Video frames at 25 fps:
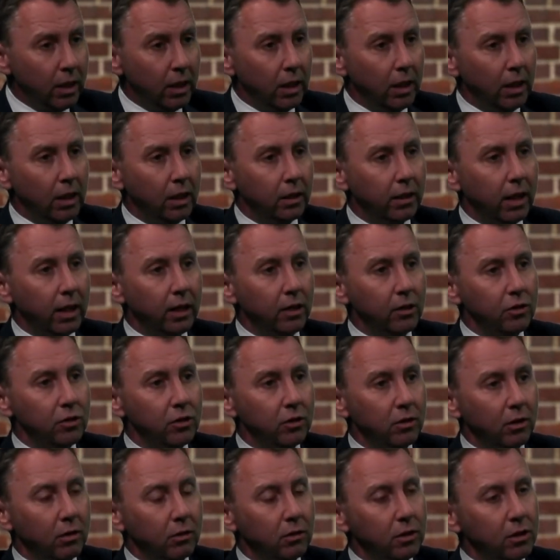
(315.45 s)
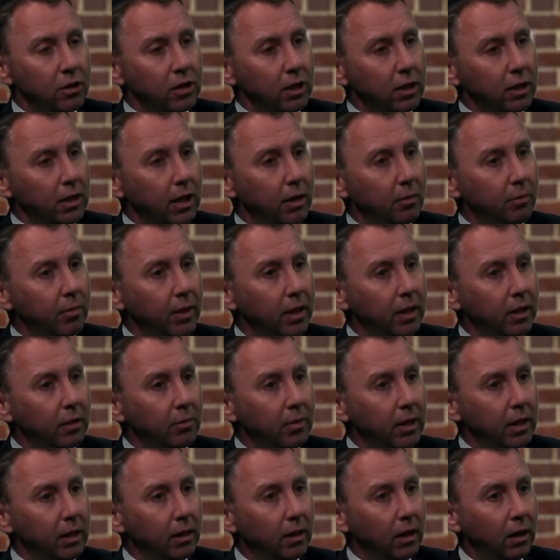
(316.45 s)
They can start to see that
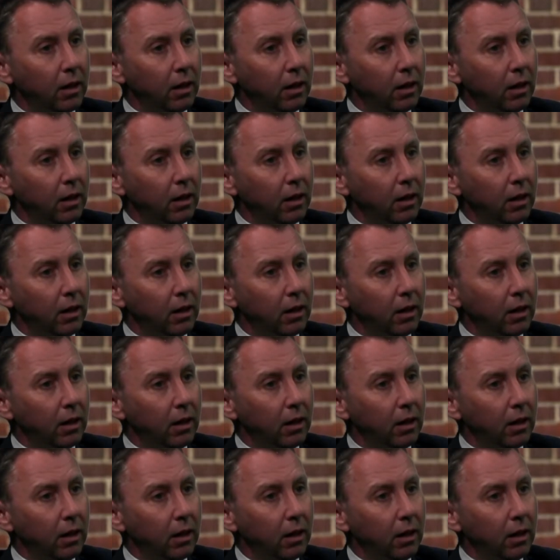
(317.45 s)
becoming